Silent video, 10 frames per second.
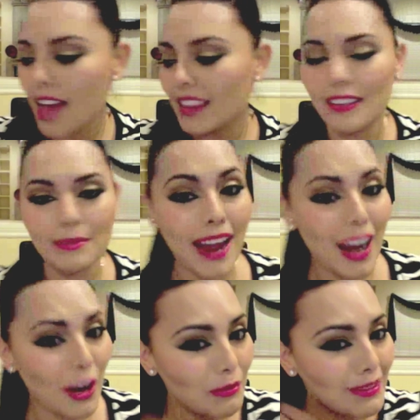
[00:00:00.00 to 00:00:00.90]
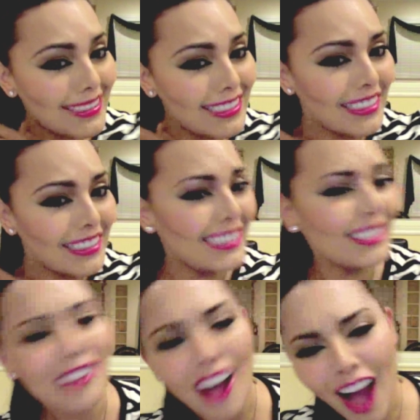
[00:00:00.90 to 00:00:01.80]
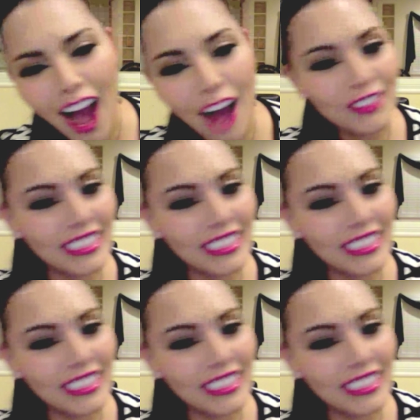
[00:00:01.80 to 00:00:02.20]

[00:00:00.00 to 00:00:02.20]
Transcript: It leaves my hair really silky soft